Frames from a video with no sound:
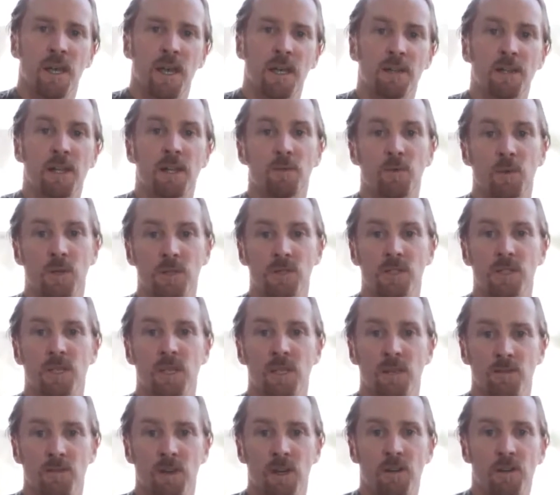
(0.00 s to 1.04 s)
And that, once
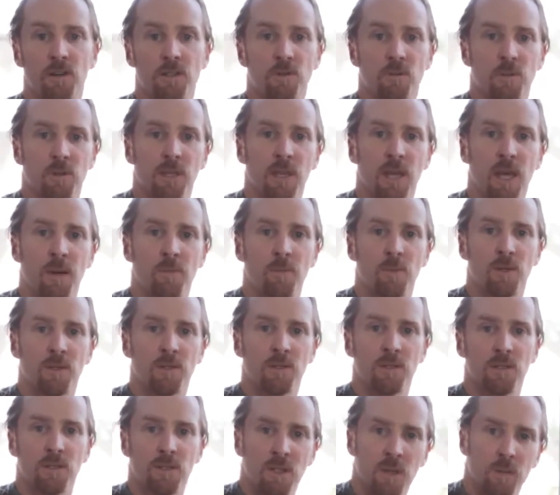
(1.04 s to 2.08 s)
again, varies with
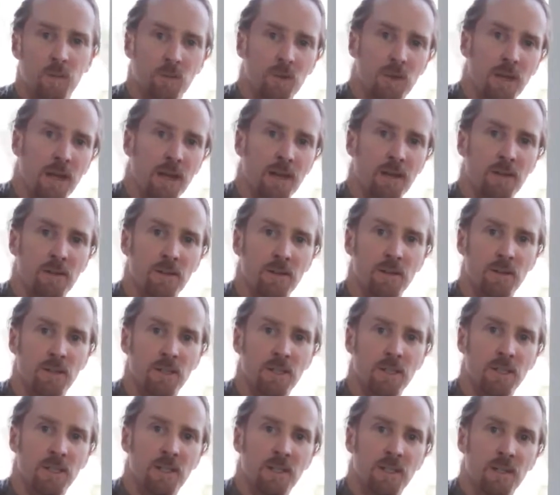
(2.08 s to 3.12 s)
cameras. So some will handle
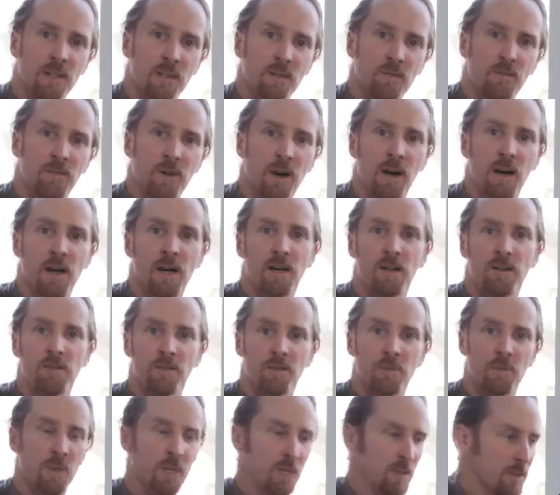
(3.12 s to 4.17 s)
like 5,
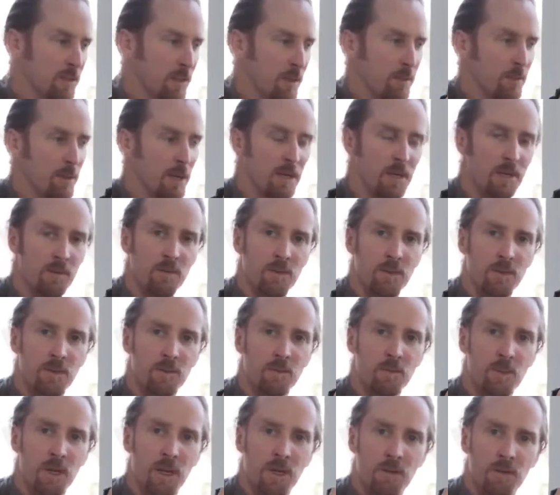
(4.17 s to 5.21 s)
and some may even
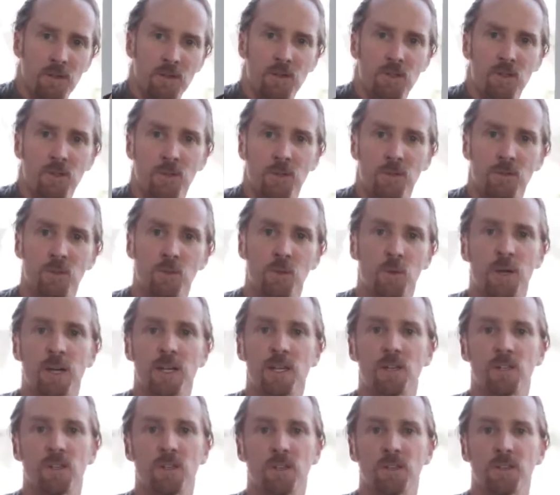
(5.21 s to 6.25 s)
be able to shoot off
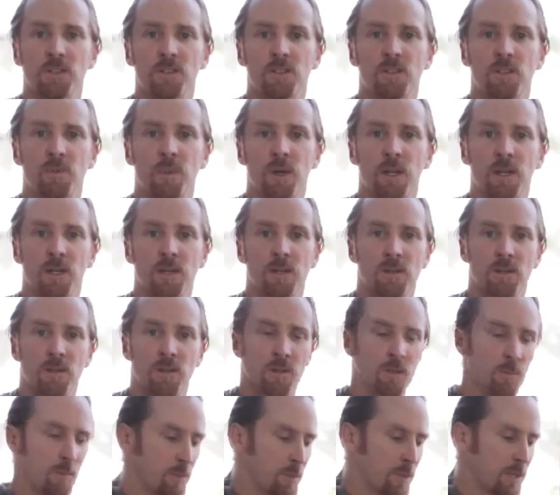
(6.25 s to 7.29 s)
20 shots, depending on
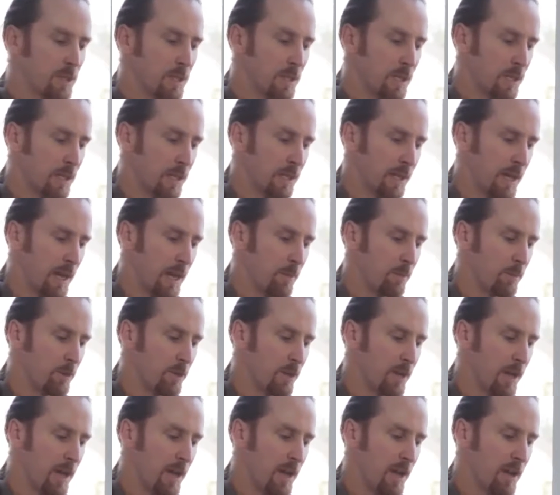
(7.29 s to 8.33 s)
the particular camera
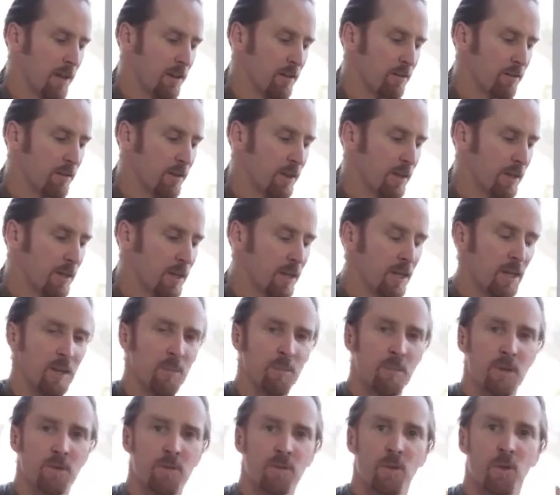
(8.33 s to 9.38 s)
you have,
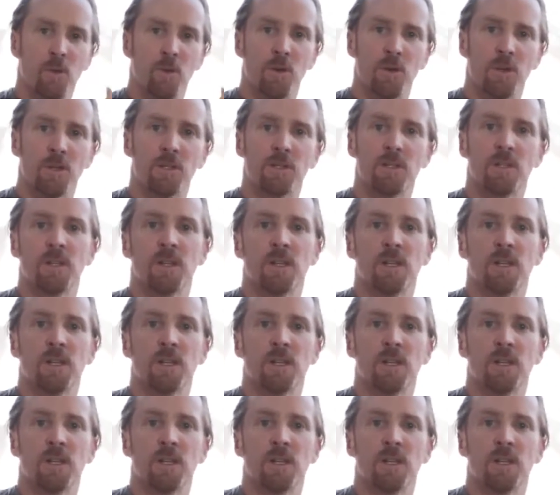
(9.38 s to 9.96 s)
before